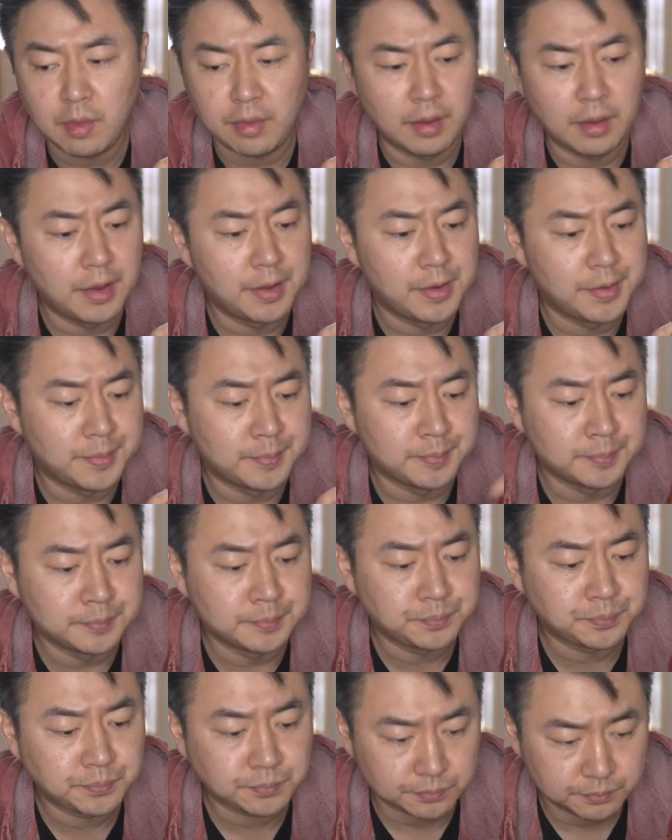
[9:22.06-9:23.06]
Um,
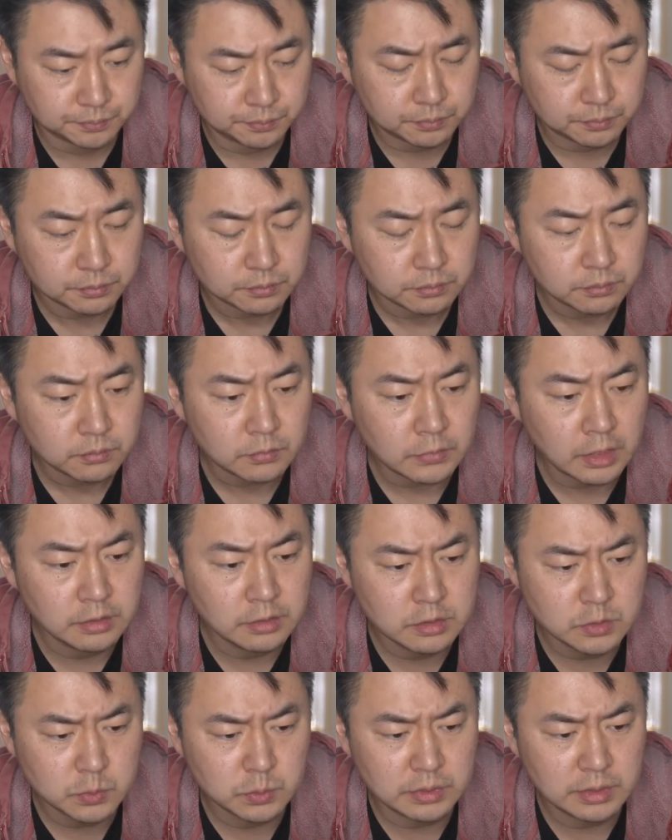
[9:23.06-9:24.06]

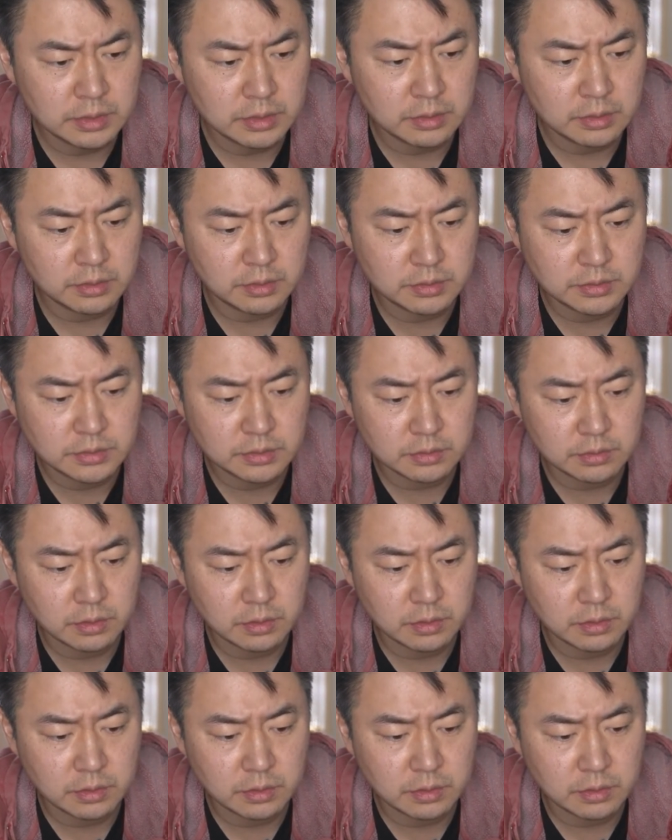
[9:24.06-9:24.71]
this one here is